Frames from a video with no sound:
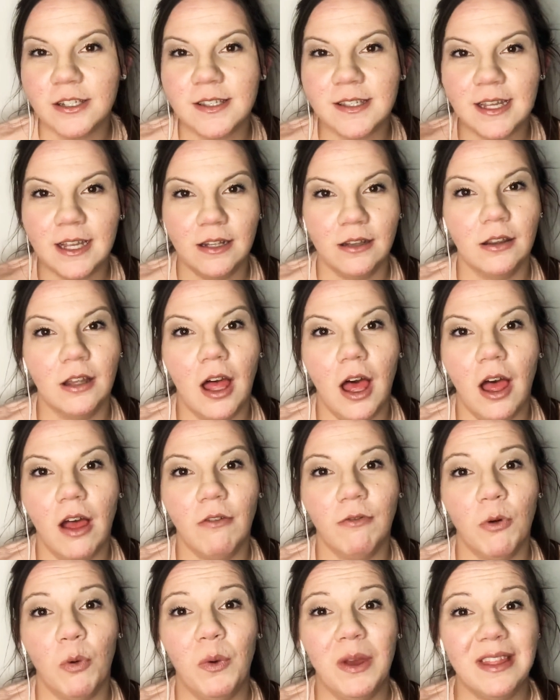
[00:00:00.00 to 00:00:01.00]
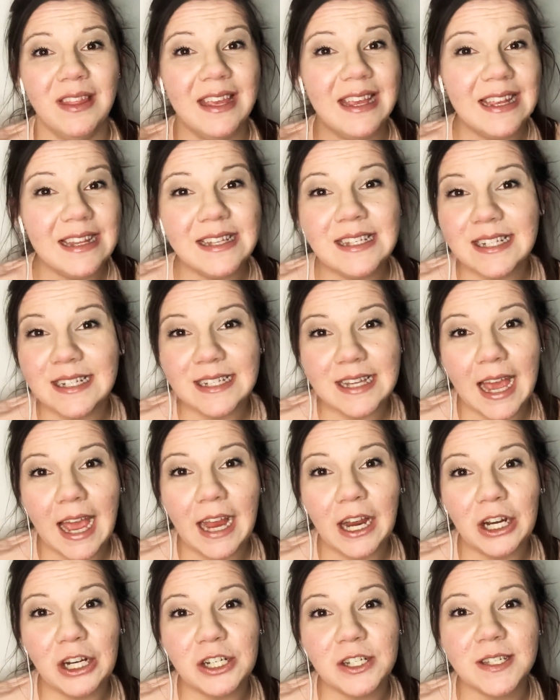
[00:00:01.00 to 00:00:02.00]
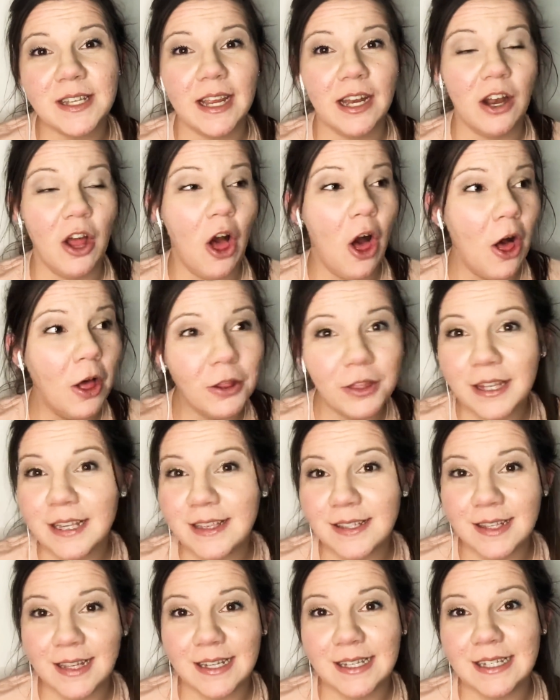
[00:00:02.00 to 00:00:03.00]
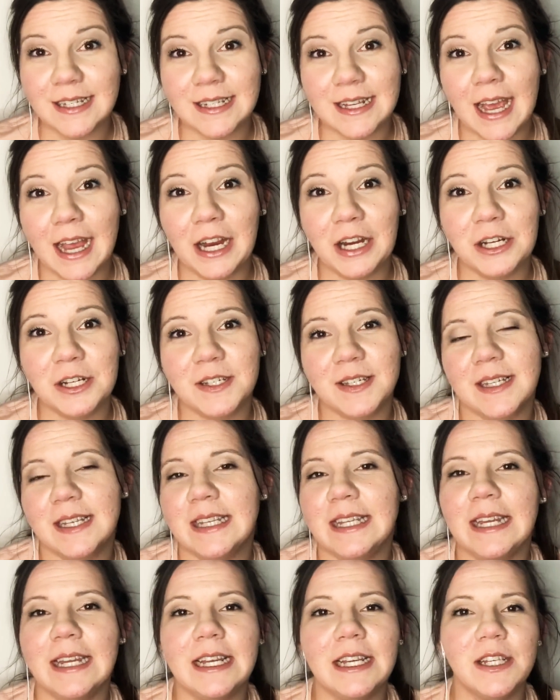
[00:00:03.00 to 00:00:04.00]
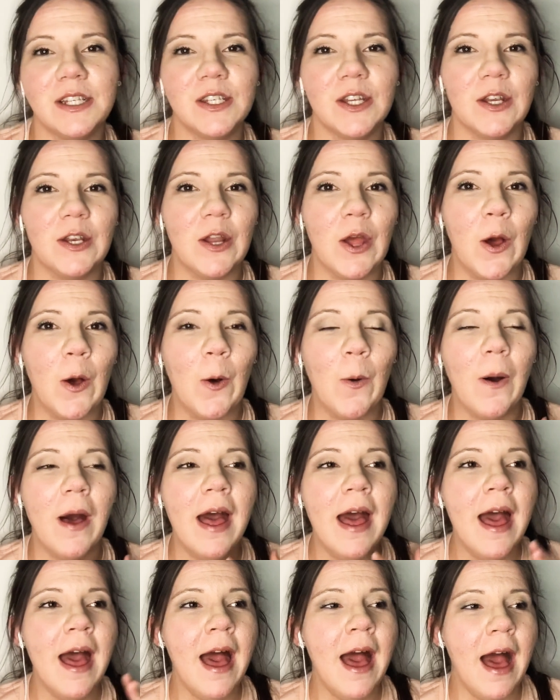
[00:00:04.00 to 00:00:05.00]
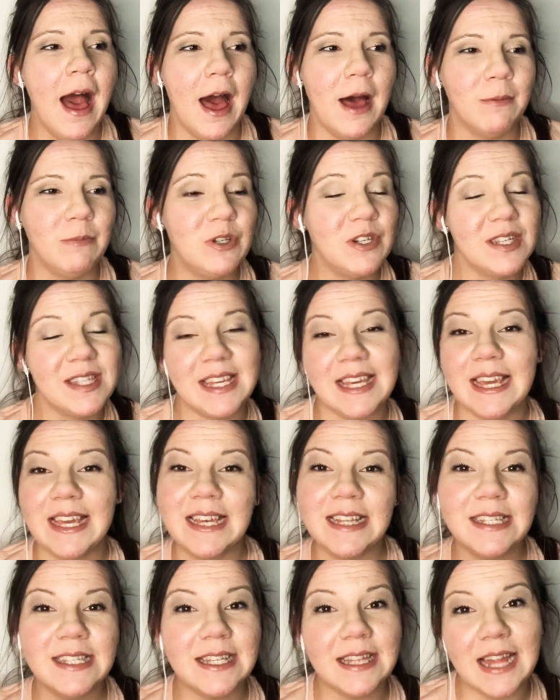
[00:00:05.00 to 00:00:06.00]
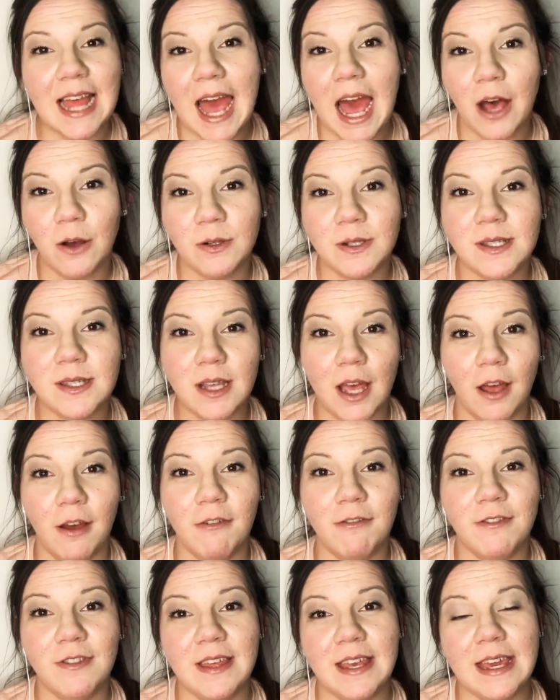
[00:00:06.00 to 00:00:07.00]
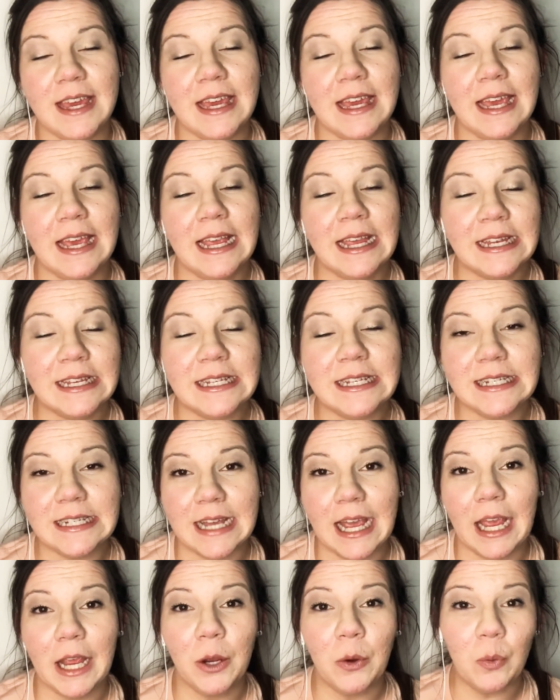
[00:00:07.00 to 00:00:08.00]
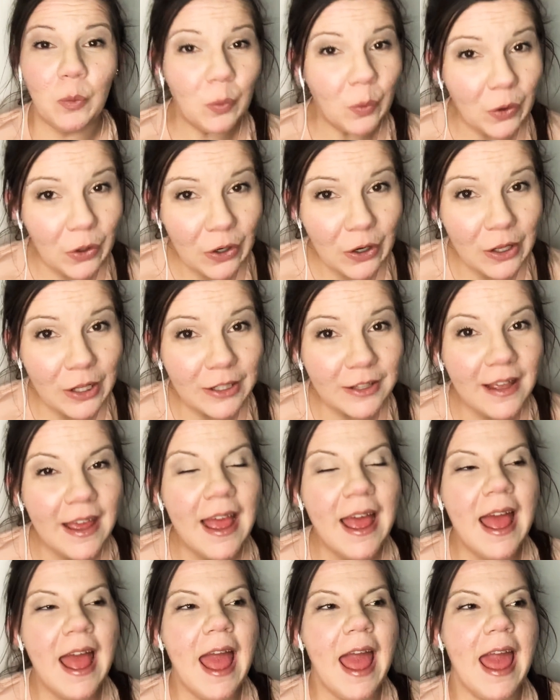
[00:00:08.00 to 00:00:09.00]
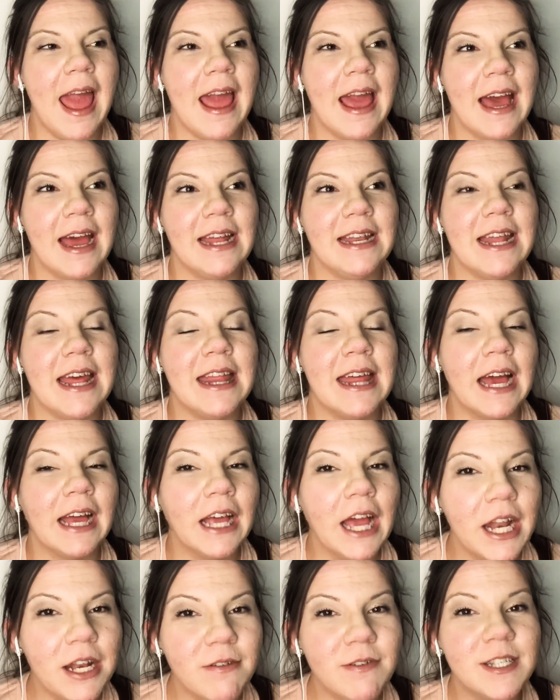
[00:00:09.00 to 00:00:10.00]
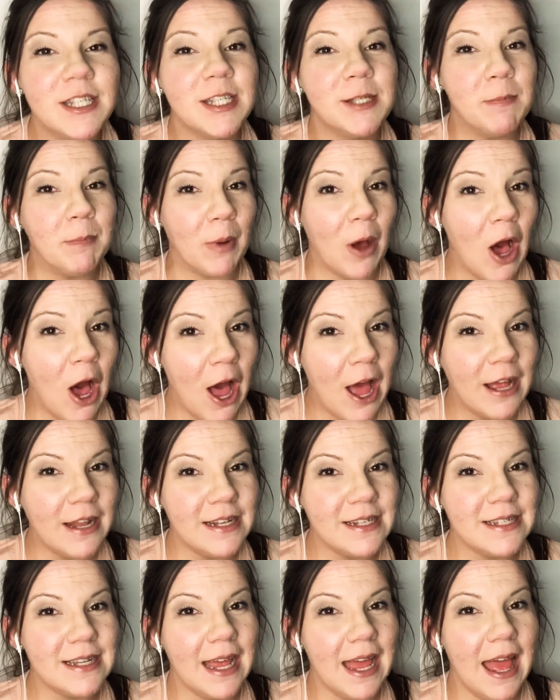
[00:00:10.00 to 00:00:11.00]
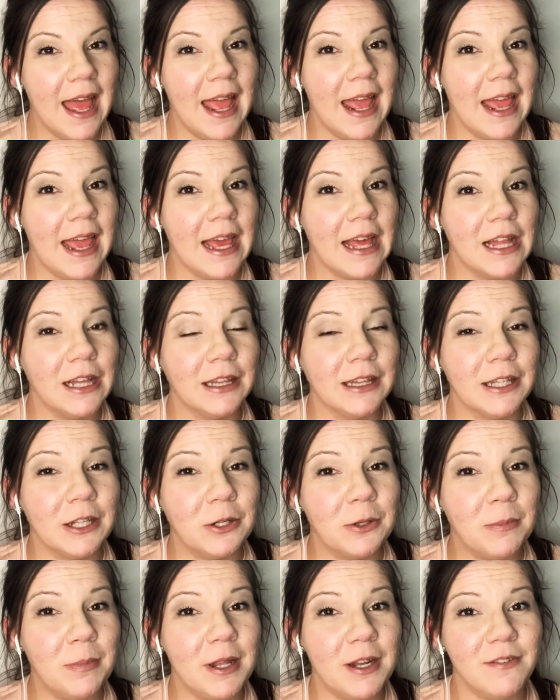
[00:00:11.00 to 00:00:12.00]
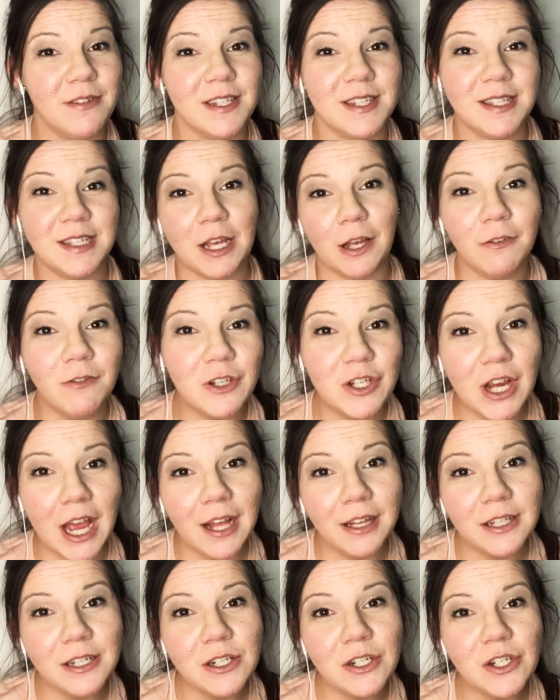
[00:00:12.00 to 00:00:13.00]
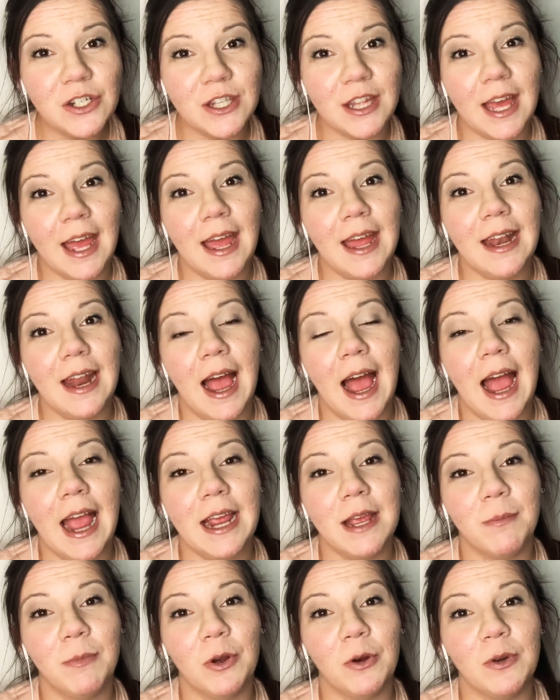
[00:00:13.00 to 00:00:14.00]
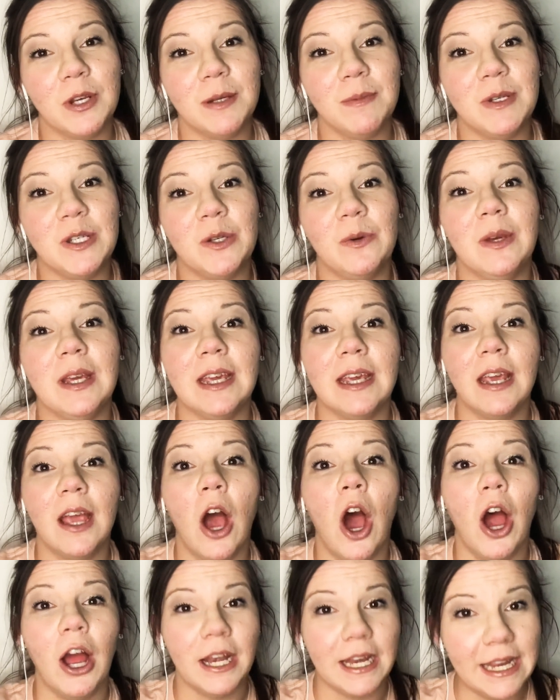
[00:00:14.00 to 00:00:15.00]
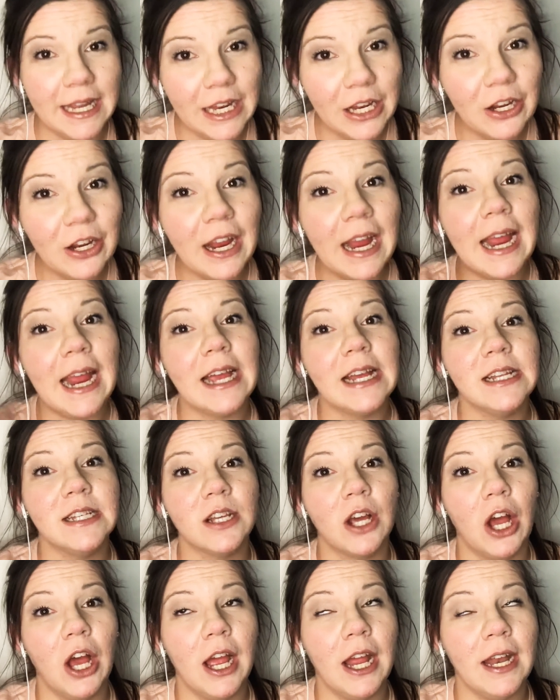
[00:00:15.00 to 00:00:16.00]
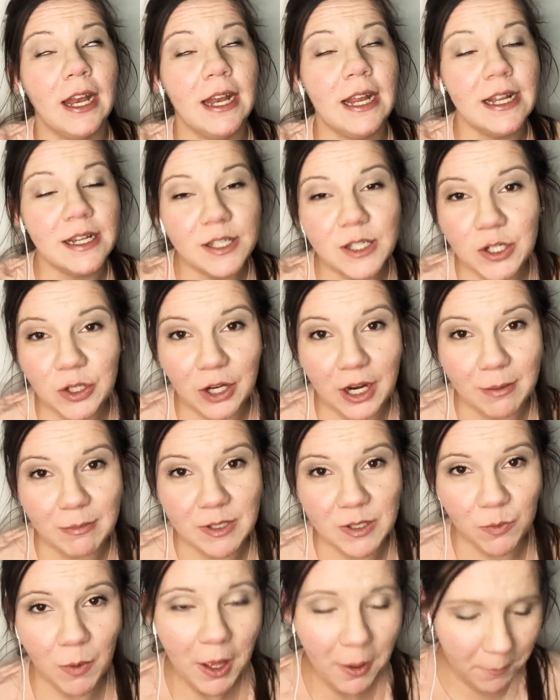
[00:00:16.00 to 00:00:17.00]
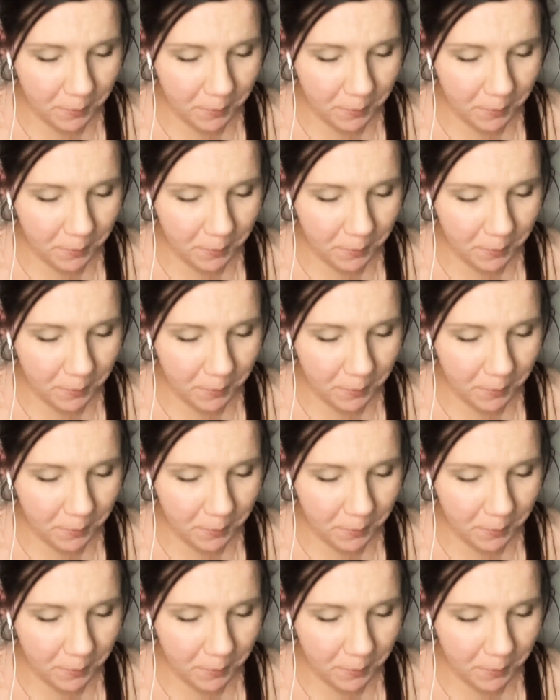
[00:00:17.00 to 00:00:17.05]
in love with indie dyers and all things indie dyers, and getting to know just the ins and the outs of the indie dyeing world. And that kind of spawned a little bit of a self challenge that I am going to be doing on here and on Instagram as well.